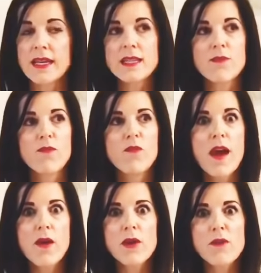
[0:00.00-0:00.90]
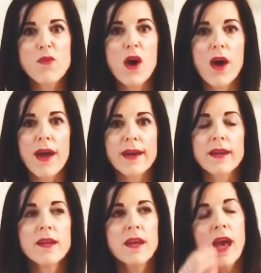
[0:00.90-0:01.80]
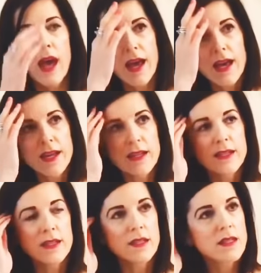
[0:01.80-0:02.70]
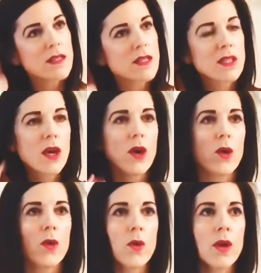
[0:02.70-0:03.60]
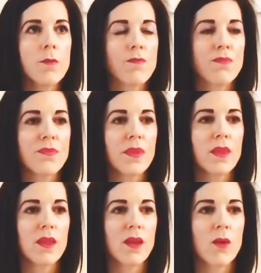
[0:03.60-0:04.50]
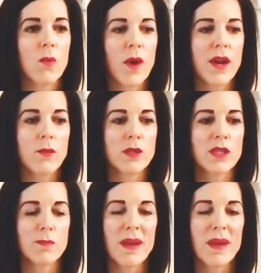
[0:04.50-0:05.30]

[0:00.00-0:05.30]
it's very fine, and so when I was